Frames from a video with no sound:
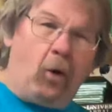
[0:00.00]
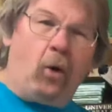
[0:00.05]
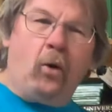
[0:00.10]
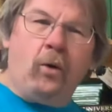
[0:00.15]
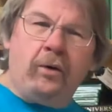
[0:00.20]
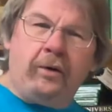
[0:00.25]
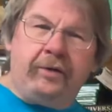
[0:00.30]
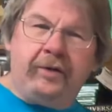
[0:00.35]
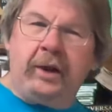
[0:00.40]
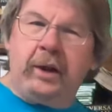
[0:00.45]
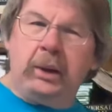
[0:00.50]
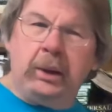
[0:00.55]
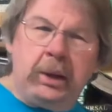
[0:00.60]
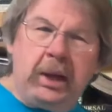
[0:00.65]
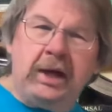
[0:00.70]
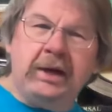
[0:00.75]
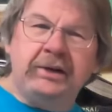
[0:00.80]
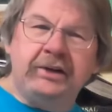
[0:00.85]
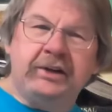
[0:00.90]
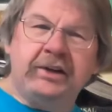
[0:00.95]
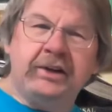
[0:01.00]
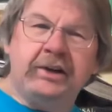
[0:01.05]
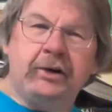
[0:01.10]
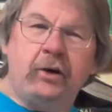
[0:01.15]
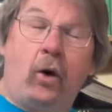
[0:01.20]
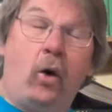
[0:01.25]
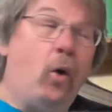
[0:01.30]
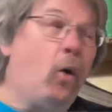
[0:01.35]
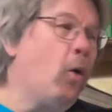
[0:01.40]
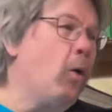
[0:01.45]
or the London
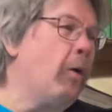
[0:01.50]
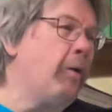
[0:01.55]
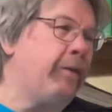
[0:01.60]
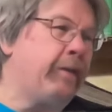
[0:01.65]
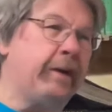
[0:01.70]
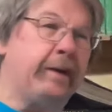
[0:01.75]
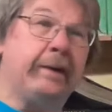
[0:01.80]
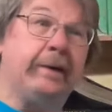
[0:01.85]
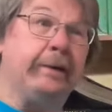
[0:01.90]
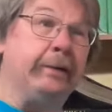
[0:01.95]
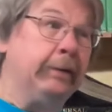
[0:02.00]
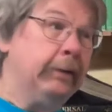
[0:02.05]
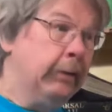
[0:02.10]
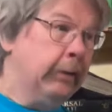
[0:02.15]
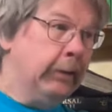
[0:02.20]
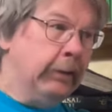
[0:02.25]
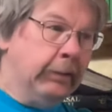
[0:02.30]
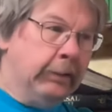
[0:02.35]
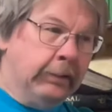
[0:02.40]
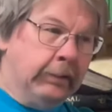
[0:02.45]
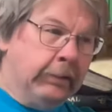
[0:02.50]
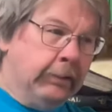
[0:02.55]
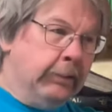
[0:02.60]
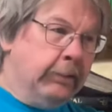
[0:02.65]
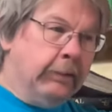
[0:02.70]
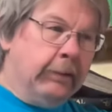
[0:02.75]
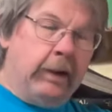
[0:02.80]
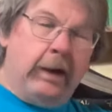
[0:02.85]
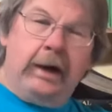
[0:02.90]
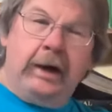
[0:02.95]
or the
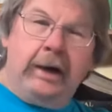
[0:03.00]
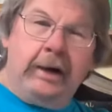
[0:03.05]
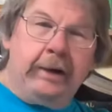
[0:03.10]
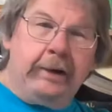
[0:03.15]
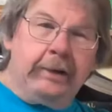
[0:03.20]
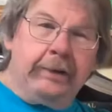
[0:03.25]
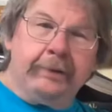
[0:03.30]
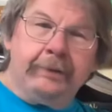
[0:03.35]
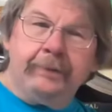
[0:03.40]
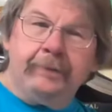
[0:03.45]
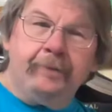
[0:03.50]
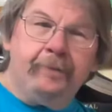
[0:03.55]
uh,